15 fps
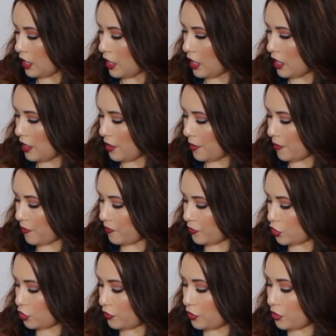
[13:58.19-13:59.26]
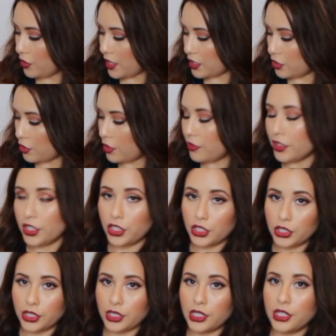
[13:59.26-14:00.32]
So if you guys know of a
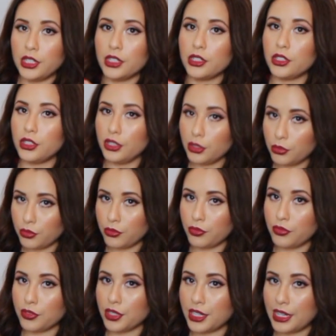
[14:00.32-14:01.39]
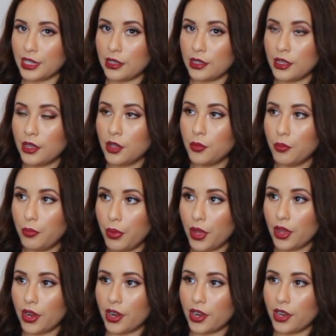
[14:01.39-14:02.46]
good gluten-free
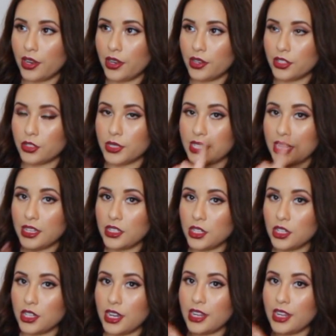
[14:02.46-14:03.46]
bar, so it tastes good